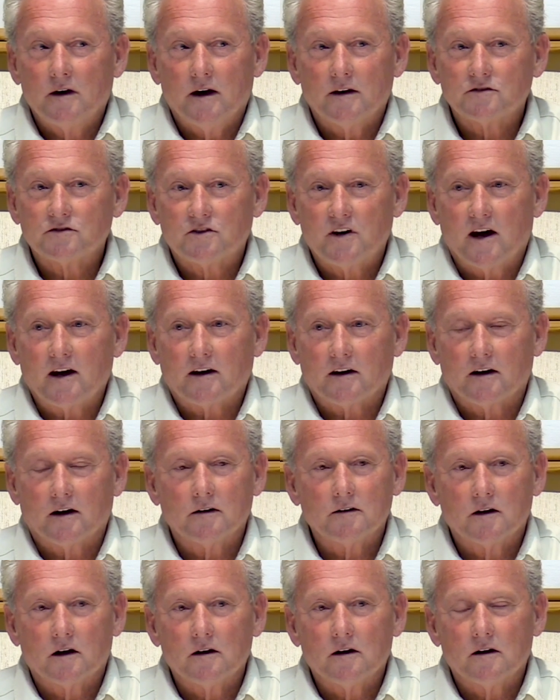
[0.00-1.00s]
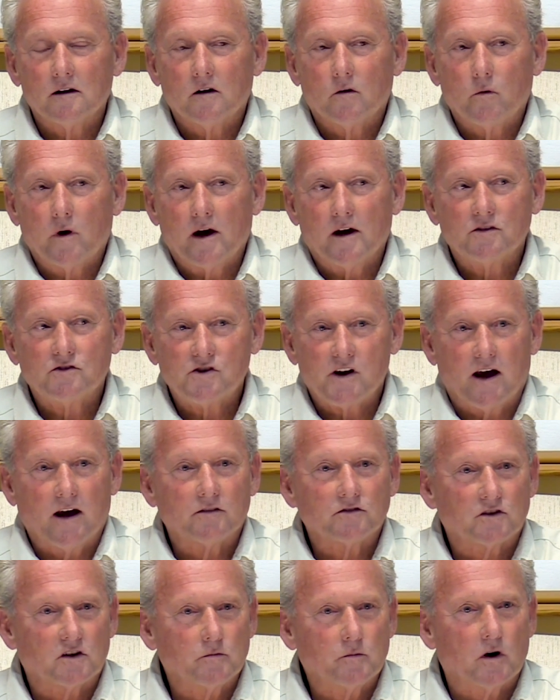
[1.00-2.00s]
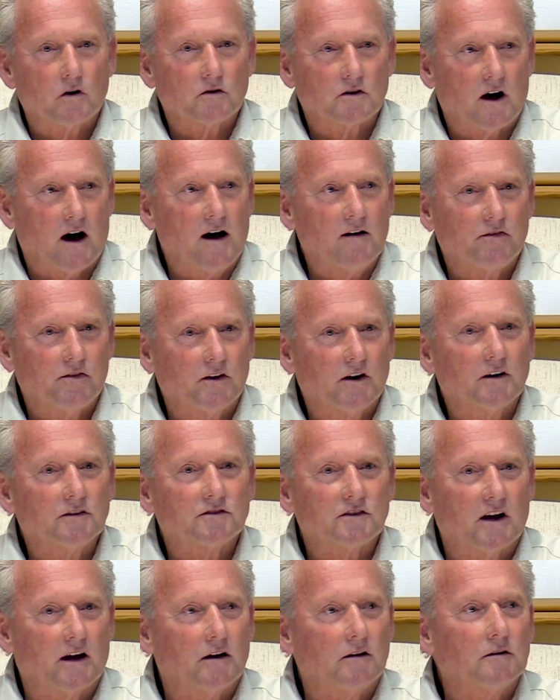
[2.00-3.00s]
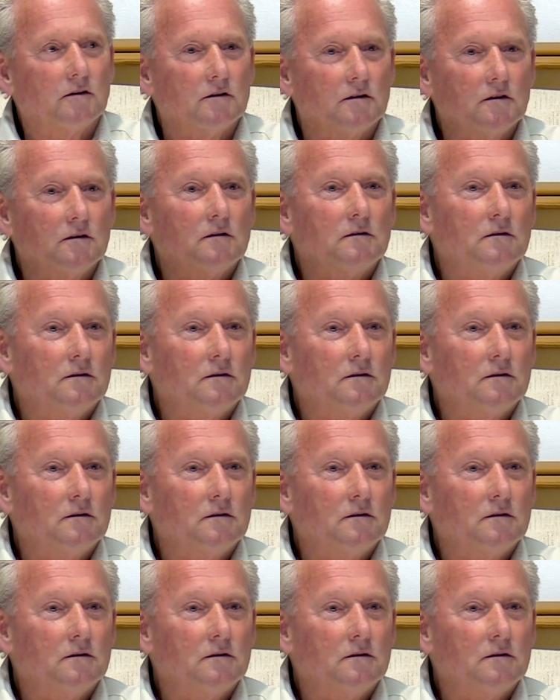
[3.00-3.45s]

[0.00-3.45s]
it's taken away a chance to build confidence and